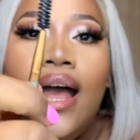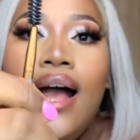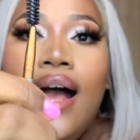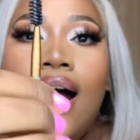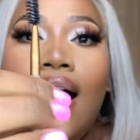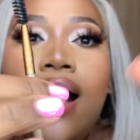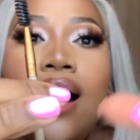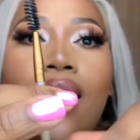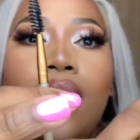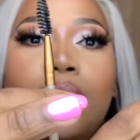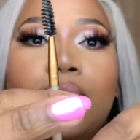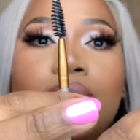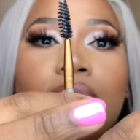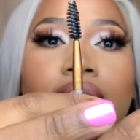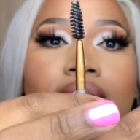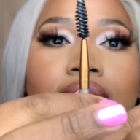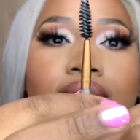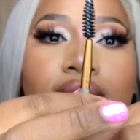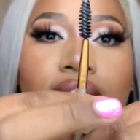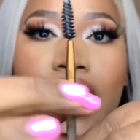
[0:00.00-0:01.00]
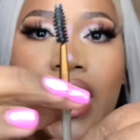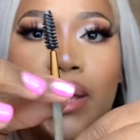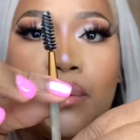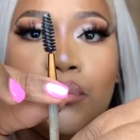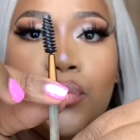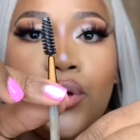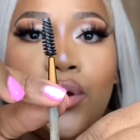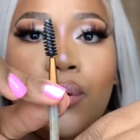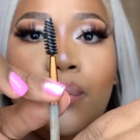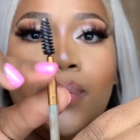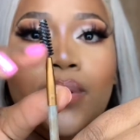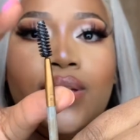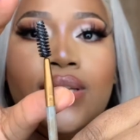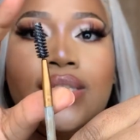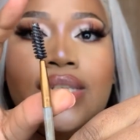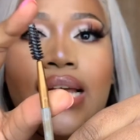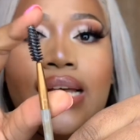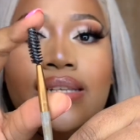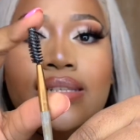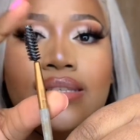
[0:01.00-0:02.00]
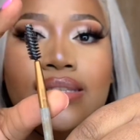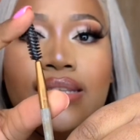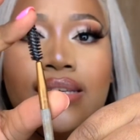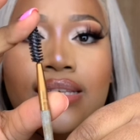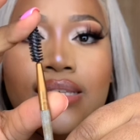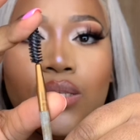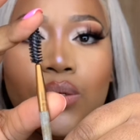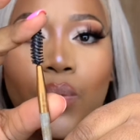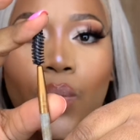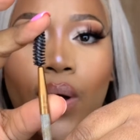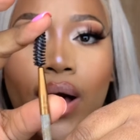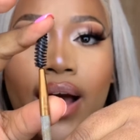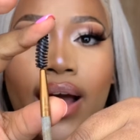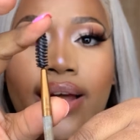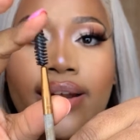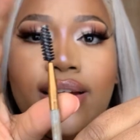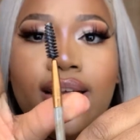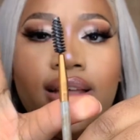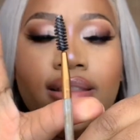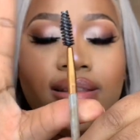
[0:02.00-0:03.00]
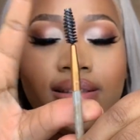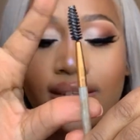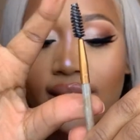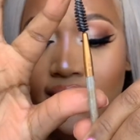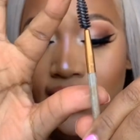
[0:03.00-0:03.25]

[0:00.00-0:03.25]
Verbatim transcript: Um, same purpose as this one. This is